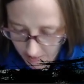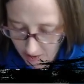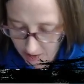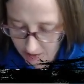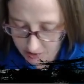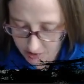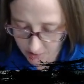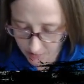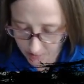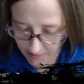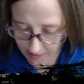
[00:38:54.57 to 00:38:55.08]

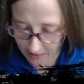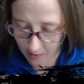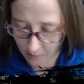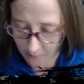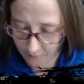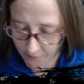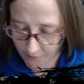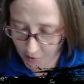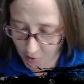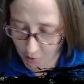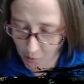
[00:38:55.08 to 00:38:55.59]
so now
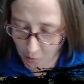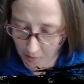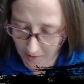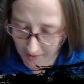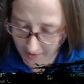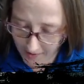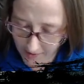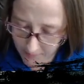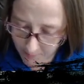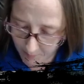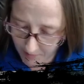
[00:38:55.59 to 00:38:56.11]
if you
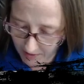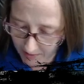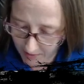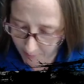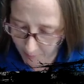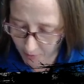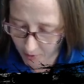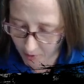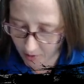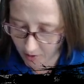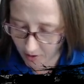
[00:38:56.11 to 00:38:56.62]
want
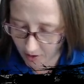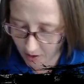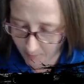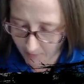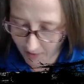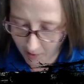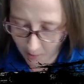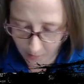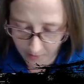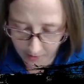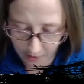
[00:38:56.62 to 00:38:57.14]
paper
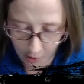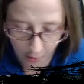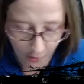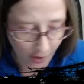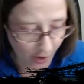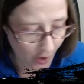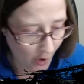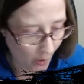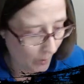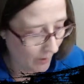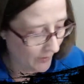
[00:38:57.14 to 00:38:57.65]
coming out here and
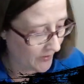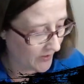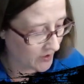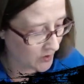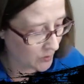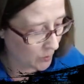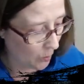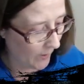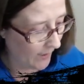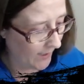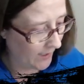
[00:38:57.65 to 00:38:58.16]
you don't want
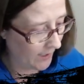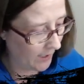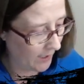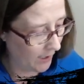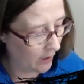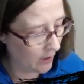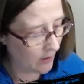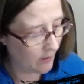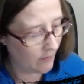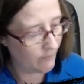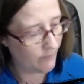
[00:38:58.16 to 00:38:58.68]
this white
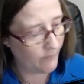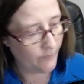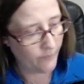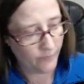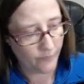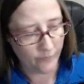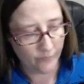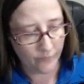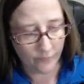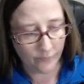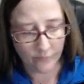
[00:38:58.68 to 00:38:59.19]
here,
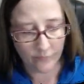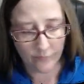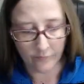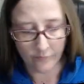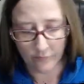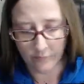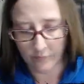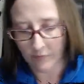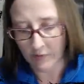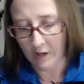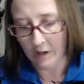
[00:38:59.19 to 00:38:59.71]

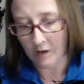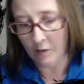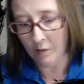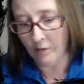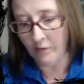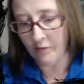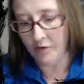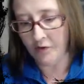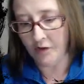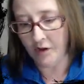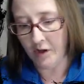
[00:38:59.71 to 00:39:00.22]
or
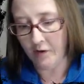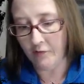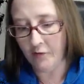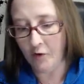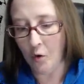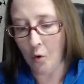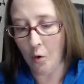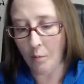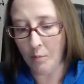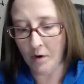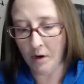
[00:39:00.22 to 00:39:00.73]
if you see, if
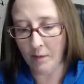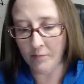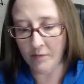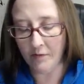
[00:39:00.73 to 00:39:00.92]
you open up the